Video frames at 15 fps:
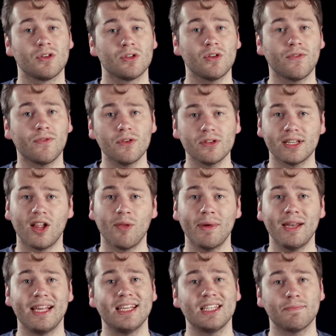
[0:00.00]
So the first
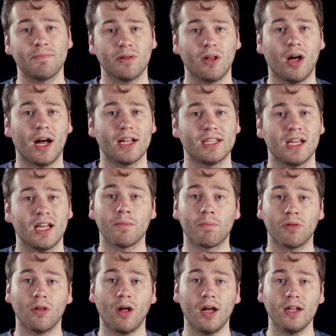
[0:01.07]
element is plot. The
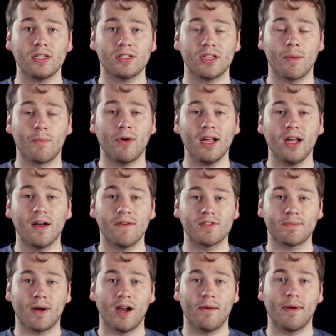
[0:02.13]
plot summary of
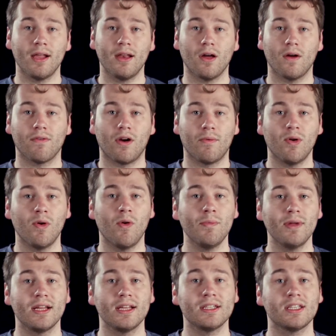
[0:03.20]
Spider-Man Far From
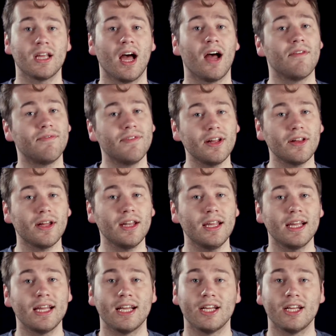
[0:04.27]
Home is a villain